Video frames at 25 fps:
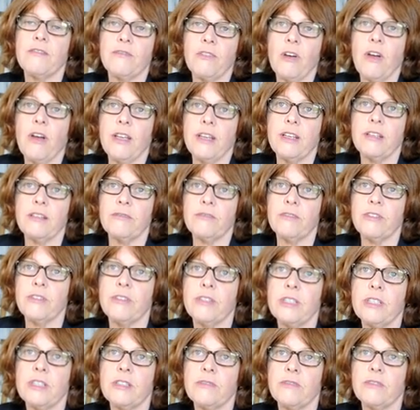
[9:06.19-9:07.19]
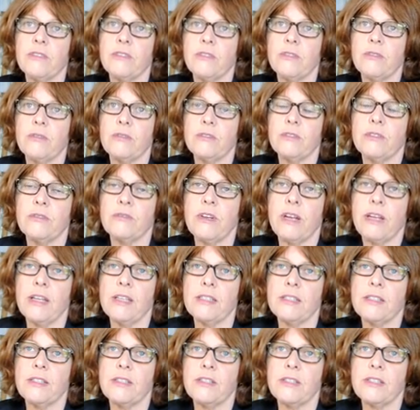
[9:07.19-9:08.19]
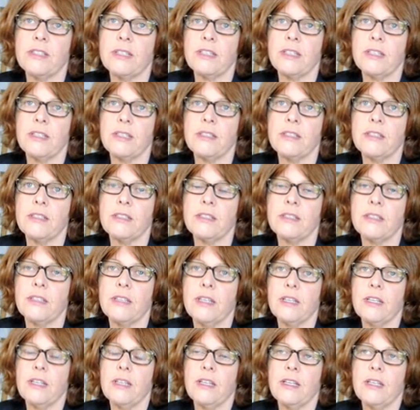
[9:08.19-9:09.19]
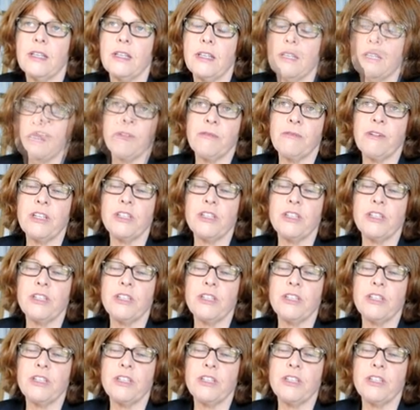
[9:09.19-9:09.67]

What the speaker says: are going to find it very difficult to raise those kids.